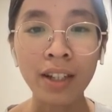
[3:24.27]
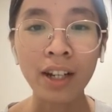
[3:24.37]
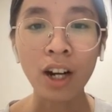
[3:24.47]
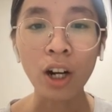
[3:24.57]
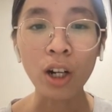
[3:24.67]

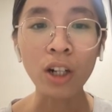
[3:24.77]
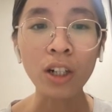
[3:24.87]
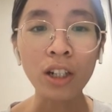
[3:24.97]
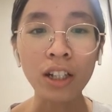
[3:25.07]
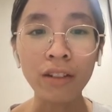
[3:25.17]
All
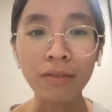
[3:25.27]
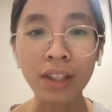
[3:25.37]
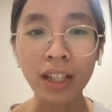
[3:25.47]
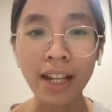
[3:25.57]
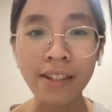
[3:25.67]
of the
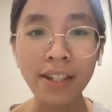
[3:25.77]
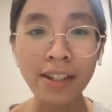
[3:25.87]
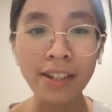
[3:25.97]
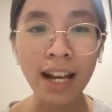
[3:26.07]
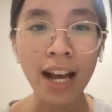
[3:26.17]
lessons
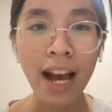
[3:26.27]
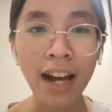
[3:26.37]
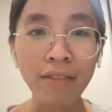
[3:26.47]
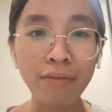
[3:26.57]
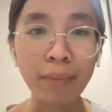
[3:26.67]

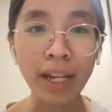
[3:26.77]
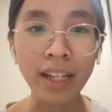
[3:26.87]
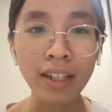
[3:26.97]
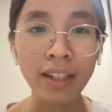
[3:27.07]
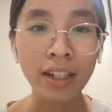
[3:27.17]
have
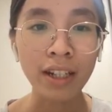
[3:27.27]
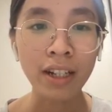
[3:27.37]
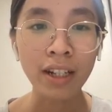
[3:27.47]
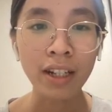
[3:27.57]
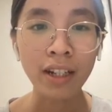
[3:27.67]
been
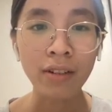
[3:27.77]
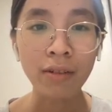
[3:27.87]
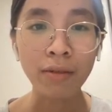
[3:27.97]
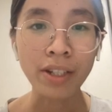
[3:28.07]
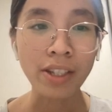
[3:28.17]

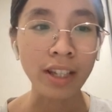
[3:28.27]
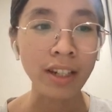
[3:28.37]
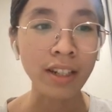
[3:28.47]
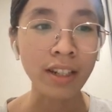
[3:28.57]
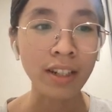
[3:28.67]
written
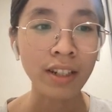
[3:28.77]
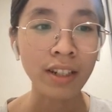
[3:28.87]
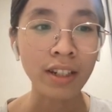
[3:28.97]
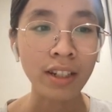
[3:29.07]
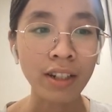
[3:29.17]

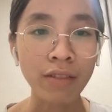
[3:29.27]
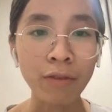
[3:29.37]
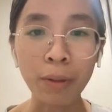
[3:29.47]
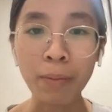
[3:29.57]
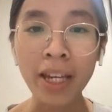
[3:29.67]
for
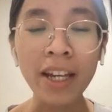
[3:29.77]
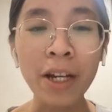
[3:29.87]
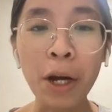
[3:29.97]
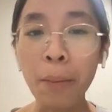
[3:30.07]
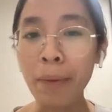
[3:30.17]
me
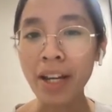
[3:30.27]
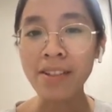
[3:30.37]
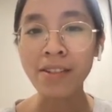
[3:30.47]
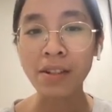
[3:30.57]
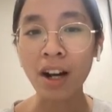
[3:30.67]

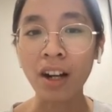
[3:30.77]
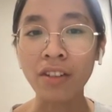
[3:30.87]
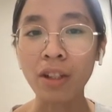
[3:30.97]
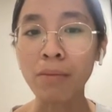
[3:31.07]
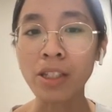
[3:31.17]
based on the
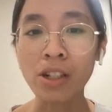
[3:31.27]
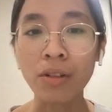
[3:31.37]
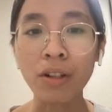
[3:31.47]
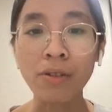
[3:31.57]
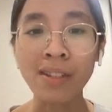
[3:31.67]

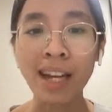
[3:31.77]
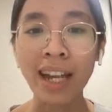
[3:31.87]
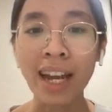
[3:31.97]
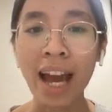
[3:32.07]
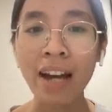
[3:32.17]
materials that I
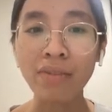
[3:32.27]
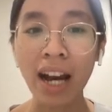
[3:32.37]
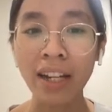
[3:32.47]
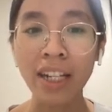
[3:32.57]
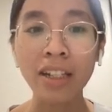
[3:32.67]
have
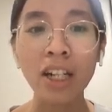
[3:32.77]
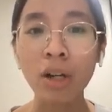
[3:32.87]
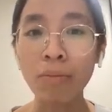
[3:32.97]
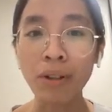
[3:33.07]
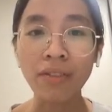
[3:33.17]
added
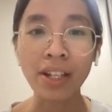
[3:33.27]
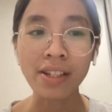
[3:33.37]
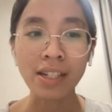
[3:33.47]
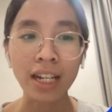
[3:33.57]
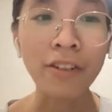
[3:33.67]
previously.
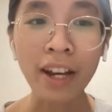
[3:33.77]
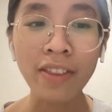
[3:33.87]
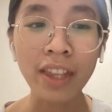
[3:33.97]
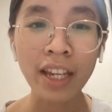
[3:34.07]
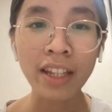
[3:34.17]
The great
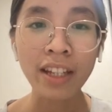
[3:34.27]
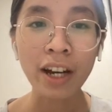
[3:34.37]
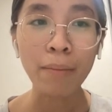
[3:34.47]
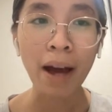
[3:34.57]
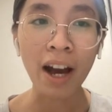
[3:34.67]
thing
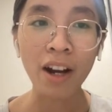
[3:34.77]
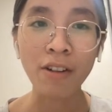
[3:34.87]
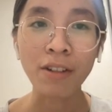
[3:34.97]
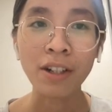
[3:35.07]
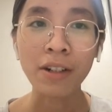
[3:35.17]
about
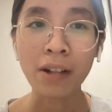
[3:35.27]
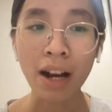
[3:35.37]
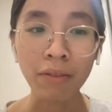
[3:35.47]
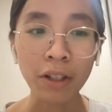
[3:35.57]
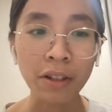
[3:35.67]

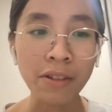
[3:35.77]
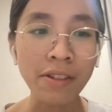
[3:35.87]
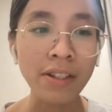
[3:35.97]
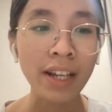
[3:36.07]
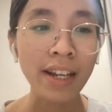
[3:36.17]
EverLearns
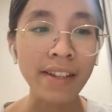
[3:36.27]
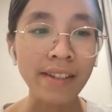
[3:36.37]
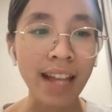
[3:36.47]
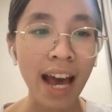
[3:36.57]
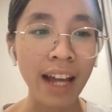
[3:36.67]
is
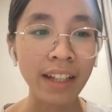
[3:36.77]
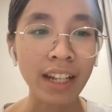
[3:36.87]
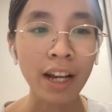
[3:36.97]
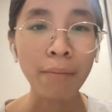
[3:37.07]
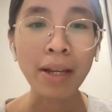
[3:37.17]
that
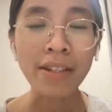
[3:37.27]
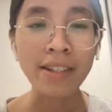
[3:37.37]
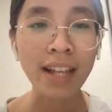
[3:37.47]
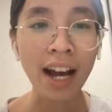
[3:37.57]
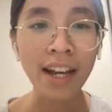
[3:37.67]

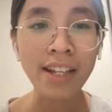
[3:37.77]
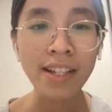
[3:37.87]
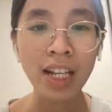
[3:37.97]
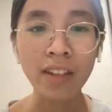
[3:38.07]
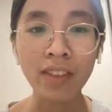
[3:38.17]
besides
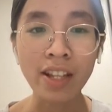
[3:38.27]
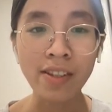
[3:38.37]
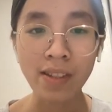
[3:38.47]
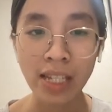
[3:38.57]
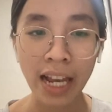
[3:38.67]
this
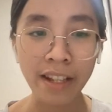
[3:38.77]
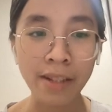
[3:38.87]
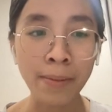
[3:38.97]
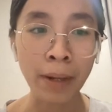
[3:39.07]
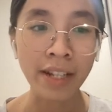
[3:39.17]

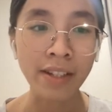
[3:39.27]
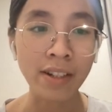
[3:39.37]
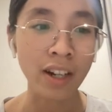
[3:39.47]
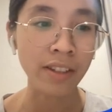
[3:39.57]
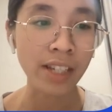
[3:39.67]
text-based
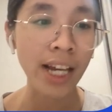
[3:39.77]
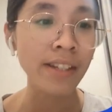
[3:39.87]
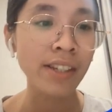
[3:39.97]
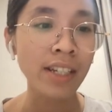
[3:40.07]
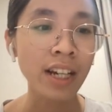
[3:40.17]
content,
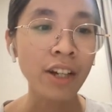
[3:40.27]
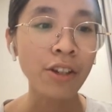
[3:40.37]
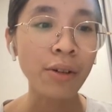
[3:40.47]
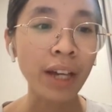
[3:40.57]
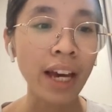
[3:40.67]
you
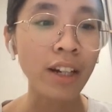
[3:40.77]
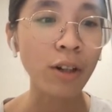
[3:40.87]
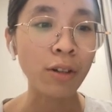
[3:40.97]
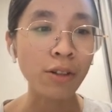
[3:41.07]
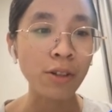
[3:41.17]
can
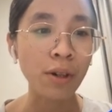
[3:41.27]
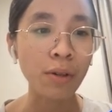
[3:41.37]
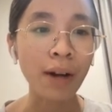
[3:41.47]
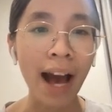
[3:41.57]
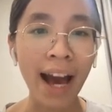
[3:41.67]
also
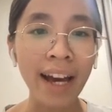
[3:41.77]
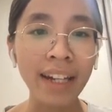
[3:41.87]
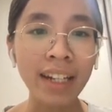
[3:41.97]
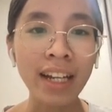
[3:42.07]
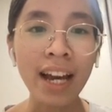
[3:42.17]
add
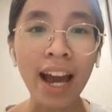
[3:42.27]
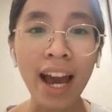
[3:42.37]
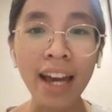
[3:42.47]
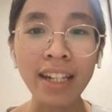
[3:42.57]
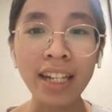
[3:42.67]

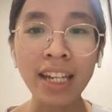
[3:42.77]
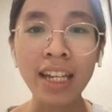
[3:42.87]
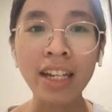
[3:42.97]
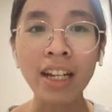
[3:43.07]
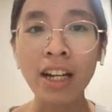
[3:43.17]
any
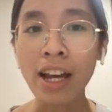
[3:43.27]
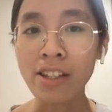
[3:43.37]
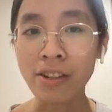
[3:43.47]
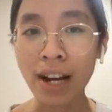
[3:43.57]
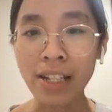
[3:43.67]

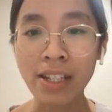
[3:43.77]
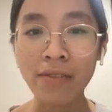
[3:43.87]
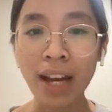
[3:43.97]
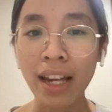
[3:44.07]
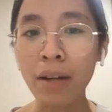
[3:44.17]
interactive
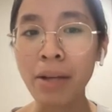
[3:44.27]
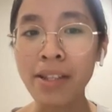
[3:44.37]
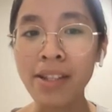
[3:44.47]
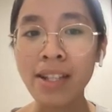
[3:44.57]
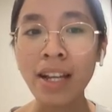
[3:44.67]

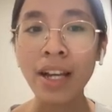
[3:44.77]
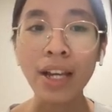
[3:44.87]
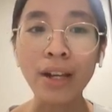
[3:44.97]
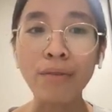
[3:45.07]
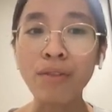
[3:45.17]
elements
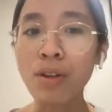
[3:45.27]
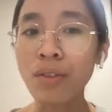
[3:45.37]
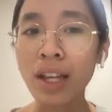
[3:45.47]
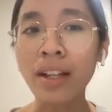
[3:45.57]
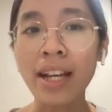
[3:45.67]
if you think
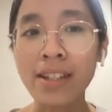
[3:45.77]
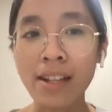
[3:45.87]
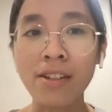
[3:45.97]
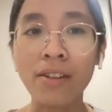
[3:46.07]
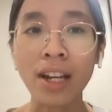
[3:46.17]

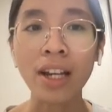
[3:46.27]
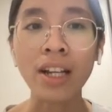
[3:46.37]
necessary.